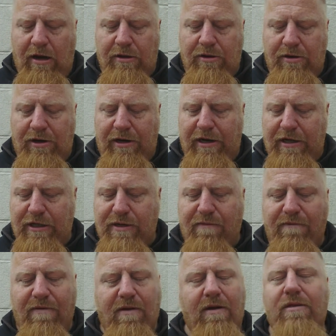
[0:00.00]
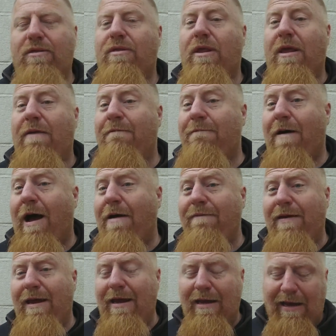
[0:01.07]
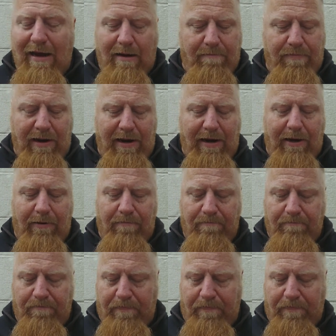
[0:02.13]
other is the five E campaign,